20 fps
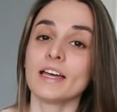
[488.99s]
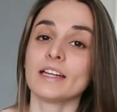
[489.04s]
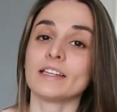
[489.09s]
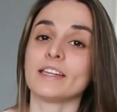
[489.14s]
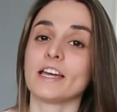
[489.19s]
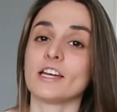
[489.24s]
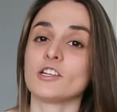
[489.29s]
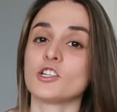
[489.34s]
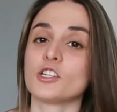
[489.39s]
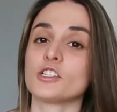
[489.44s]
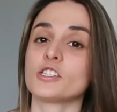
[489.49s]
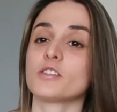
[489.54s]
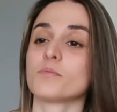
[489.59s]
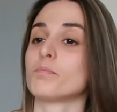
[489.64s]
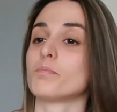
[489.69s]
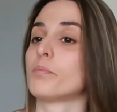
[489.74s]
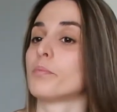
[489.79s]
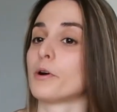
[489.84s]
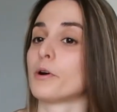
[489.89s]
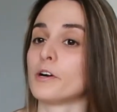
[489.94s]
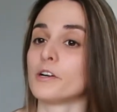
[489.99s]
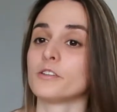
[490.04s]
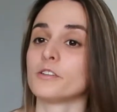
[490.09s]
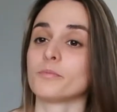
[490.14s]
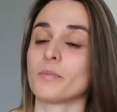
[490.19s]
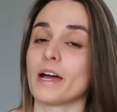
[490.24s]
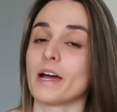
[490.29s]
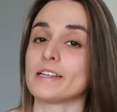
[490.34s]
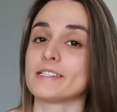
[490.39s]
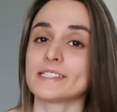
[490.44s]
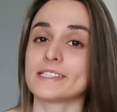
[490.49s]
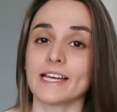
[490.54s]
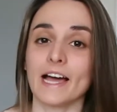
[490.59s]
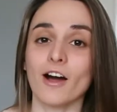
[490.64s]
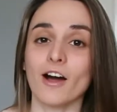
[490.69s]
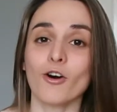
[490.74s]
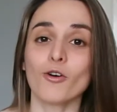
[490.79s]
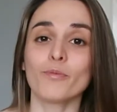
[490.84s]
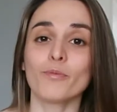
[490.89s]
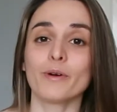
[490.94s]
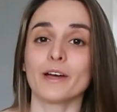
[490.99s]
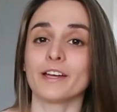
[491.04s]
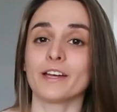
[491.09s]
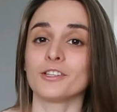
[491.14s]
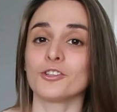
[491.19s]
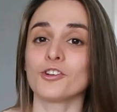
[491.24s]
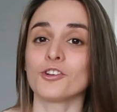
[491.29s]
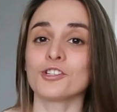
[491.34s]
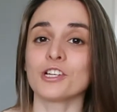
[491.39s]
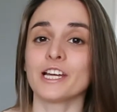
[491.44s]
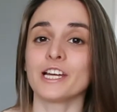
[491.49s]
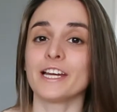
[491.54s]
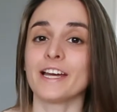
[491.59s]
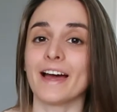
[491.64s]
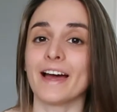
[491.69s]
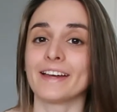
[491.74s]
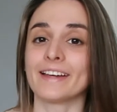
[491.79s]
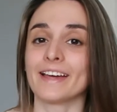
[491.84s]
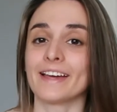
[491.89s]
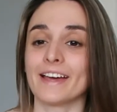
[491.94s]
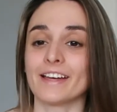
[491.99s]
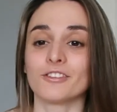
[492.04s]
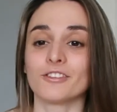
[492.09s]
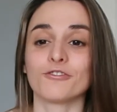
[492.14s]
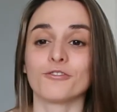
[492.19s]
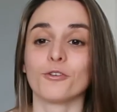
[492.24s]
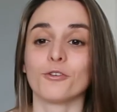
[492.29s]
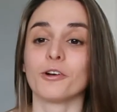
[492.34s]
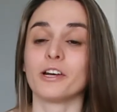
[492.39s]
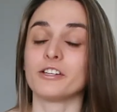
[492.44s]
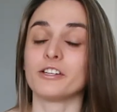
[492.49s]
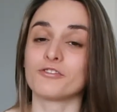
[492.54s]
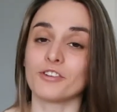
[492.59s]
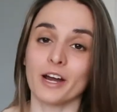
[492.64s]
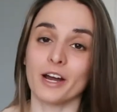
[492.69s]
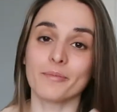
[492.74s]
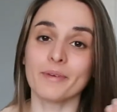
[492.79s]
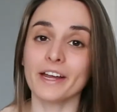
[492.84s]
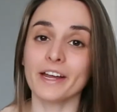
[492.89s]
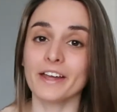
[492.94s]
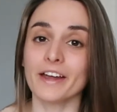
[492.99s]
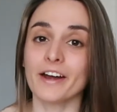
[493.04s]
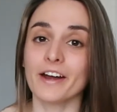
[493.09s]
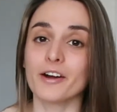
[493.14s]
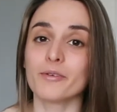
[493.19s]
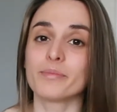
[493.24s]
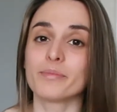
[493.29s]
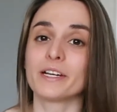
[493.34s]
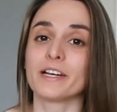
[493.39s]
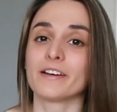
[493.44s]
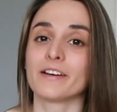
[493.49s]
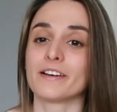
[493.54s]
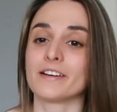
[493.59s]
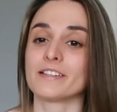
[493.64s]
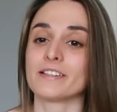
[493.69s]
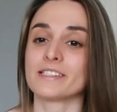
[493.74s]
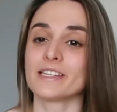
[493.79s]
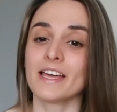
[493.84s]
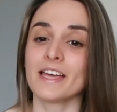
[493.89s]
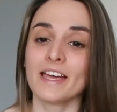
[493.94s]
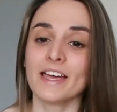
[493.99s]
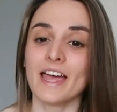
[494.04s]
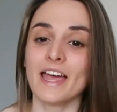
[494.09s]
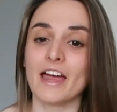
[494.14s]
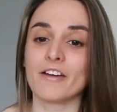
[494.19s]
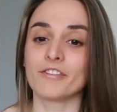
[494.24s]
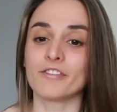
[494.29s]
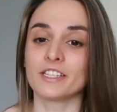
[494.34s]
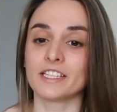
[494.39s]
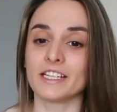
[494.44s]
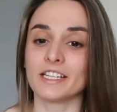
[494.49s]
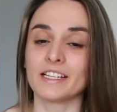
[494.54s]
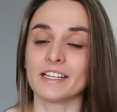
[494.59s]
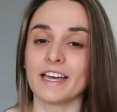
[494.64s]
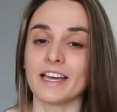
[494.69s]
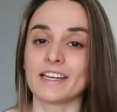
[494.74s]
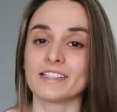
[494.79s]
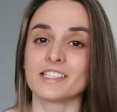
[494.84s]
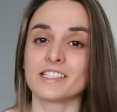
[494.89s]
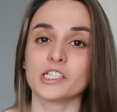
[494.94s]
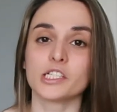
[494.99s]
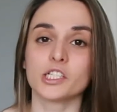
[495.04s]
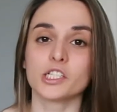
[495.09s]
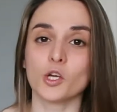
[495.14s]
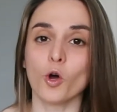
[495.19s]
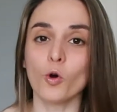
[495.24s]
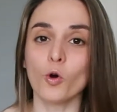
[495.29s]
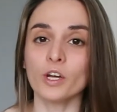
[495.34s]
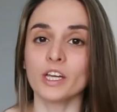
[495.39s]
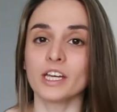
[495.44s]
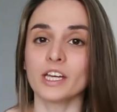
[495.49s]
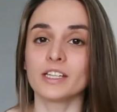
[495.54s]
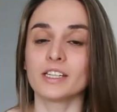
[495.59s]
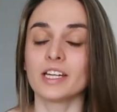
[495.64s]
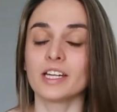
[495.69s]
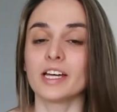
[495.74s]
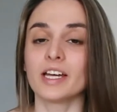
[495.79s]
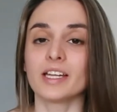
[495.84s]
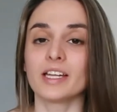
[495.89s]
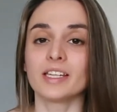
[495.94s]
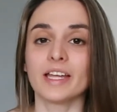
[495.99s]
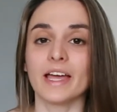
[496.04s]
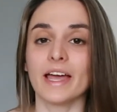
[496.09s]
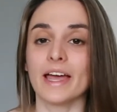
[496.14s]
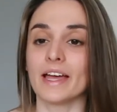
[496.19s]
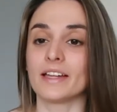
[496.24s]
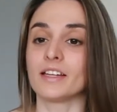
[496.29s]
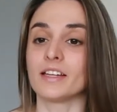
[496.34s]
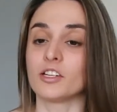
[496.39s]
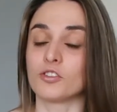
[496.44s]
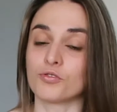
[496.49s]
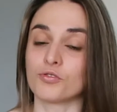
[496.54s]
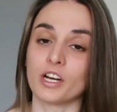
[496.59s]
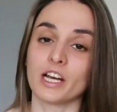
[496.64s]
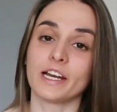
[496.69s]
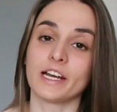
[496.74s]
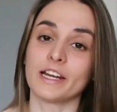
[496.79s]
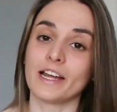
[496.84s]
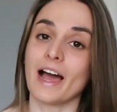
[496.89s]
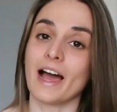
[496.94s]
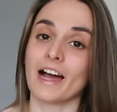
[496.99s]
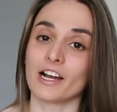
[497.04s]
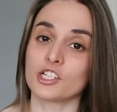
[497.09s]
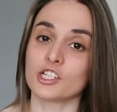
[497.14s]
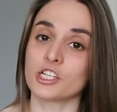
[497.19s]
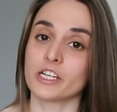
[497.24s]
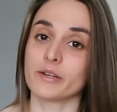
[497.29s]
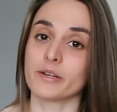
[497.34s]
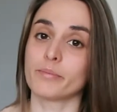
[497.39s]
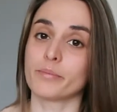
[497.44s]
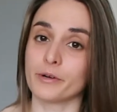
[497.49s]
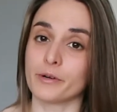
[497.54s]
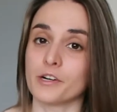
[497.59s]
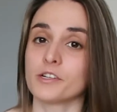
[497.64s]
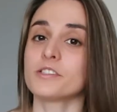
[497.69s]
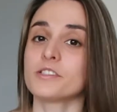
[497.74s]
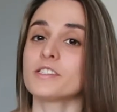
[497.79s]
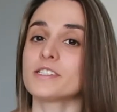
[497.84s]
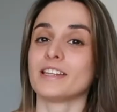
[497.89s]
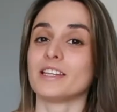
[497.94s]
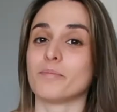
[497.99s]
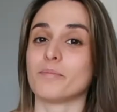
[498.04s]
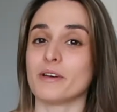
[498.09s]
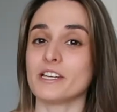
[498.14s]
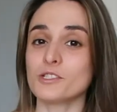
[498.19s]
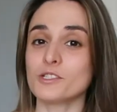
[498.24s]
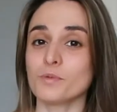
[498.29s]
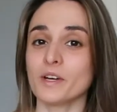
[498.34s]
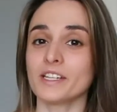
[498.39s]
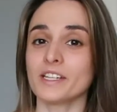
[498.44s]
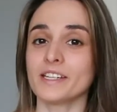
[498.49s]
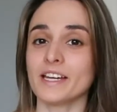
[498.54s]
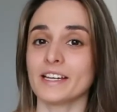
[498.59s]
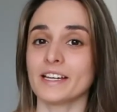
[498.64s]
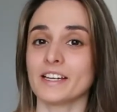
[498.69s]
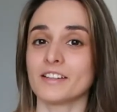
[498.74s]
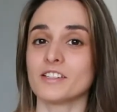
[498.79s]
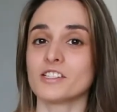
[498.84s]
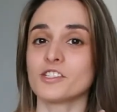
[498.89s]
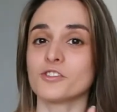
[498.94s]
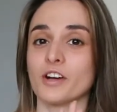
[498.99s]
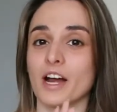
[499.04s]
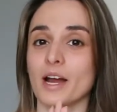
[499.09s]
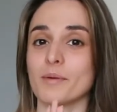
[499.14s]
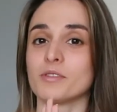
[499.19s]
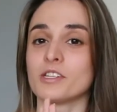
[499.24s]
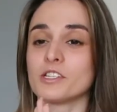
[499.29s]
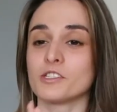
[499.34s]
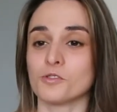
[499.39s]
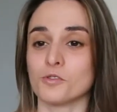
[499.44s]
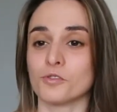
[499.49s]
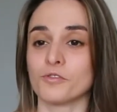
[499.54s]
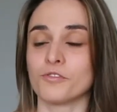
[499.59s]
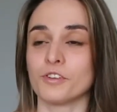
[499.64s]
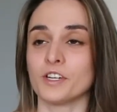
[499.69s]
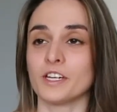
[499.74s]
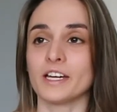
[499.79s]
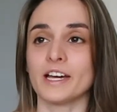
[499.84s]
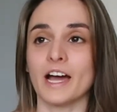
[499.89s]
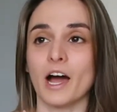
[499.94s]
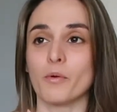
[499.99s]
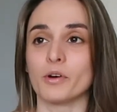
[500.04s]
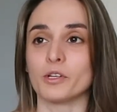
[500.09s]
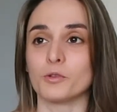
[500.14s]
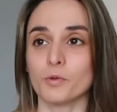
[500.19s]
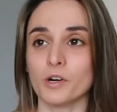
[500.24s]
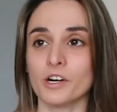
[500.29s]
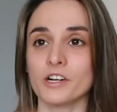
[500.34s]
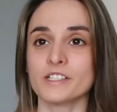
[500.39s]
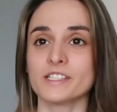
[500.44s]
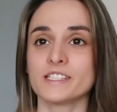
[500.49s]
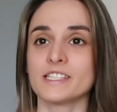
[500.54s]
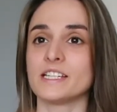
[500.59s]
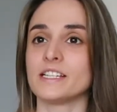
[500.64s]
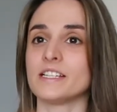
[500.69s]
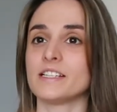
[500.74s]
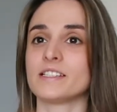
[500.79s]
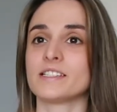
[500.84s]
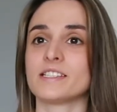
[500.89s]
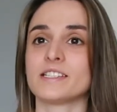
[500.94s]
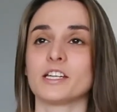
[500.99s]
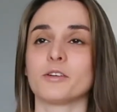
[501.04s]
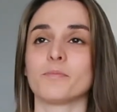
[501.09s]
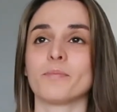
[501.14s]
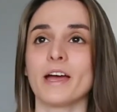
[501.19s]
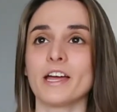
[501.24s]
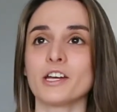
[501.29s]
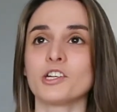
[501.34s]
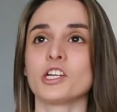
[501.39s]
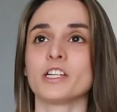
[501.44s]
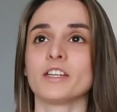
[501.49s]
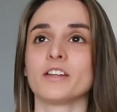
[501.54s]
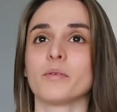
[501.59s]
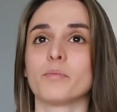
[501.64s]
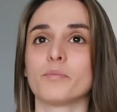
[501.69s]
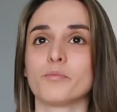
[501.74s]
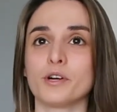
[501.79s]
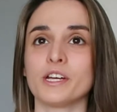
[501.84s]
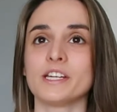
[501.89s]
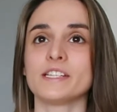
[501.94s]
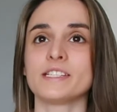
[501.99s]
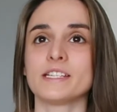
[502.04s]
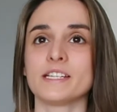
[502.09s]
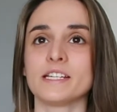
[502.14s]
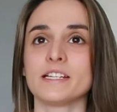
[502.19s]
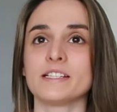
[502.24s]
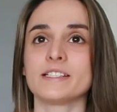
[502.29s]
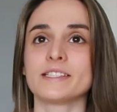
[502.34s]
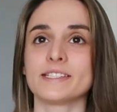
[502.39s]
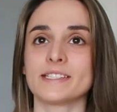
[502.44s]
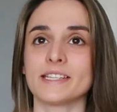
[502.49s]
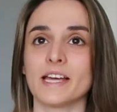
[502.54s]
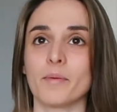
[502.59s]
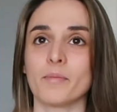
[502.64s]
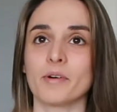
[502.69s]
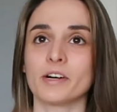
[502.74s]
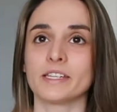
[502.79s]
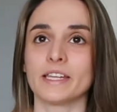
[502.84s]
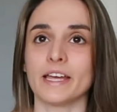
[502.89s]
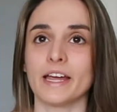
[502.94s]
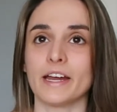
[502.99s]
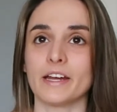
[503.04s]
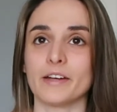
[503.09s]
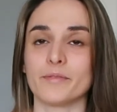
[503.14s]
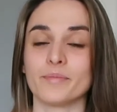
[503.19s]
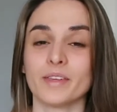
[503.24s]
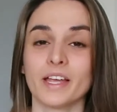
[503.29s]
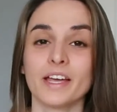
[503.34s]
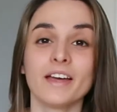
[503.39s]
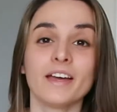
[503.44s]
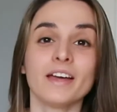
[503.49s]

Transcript: they just burn my scalp, and usually I can't fully dry my hair because everything gets so heated and it really actually burns. The best way that I can describe the ZUVI, how it works, is imagine a breezy summer day.